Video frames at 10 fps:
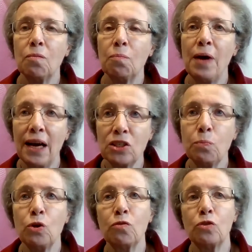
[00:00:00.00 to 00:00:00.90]

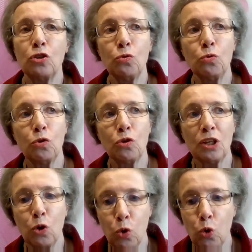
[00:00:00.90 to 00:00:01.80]
possible to
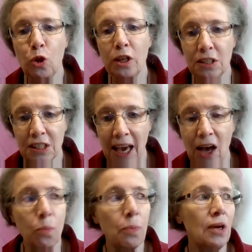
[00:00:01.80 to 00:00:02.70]
cool the
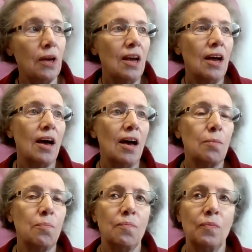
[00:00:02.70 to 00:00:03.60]
scalp.
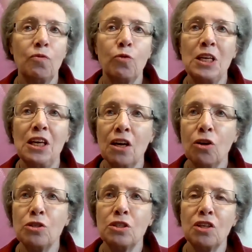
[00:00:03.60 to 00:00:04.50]
For
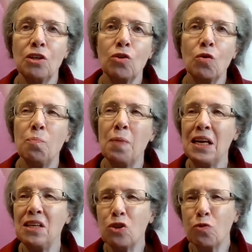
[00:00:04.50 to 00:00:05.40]
years, you know, there were
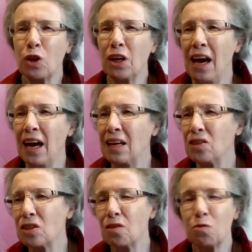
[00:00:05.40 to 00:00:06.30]
many different kinds
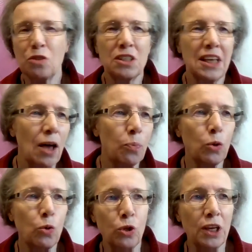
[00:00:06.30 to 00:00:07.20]
of scalp
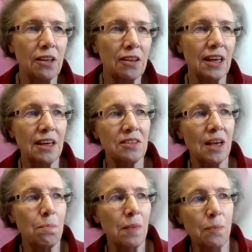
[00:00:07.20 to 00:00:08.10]
cooling things that
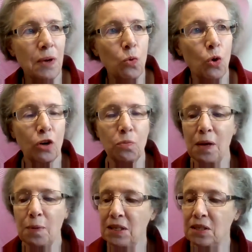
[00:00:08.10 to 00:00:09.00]
maybe worked,
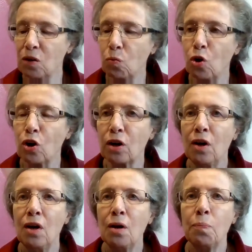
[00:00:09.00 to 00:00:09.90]
maybe didn't work.
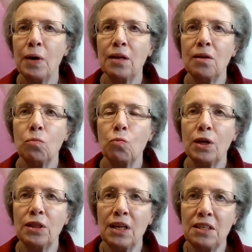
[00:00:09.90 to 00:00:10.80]
But what
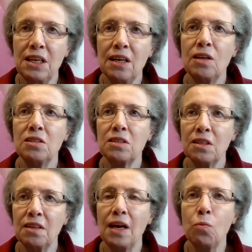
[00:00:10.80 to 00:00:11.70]
they did is
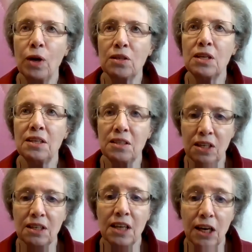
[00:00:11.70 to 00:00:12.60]
they went and
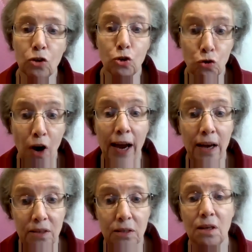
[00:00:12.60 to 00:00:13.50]
did clinical
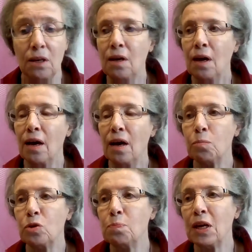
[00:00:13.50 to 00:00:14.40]
trials
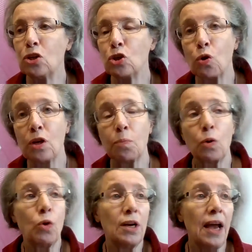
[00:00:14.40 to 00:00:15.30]
to make sure, number
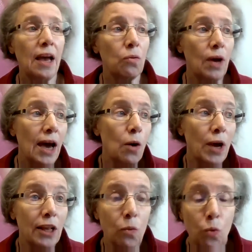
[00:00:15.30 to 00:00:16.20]
one, how
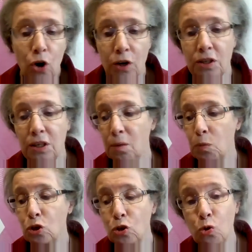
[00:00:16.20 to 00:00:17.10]
well it worked, and
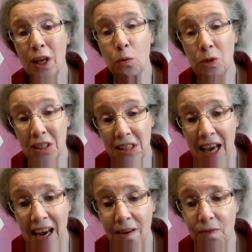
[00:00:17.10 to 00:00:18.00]
number two, that it was
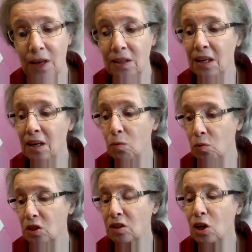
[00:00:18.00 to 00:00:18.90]
safe, and it
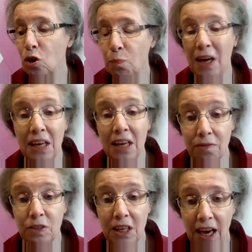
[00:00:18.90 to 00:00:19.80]
was cleared by the
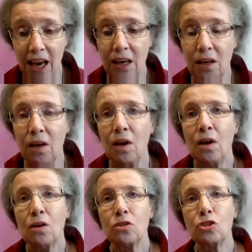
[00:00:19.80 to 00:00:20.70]
FDA.
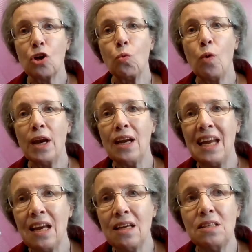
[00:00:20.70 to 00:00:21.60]
So what it
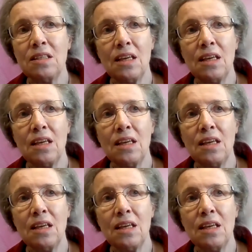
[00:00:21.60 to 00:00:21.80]
is